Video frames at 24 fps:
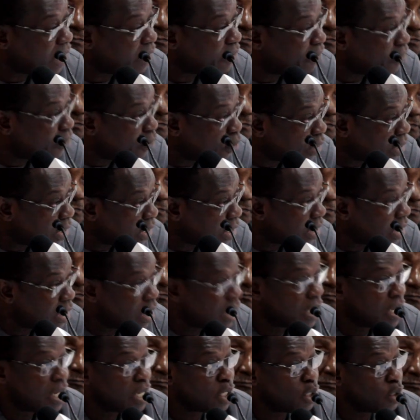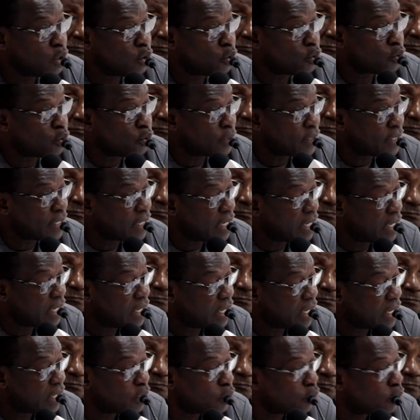at the front. You could
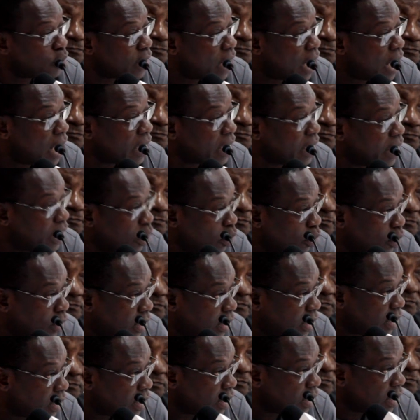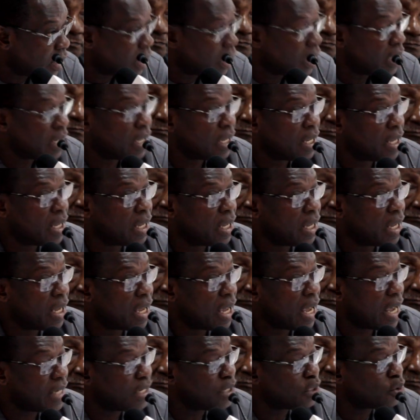see total chaos.
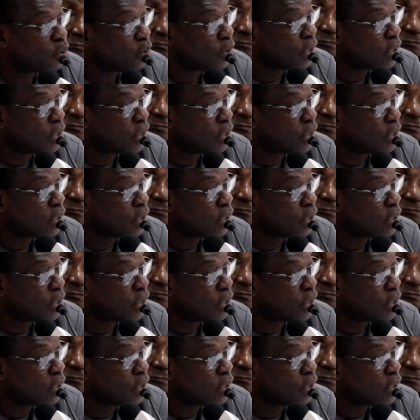And it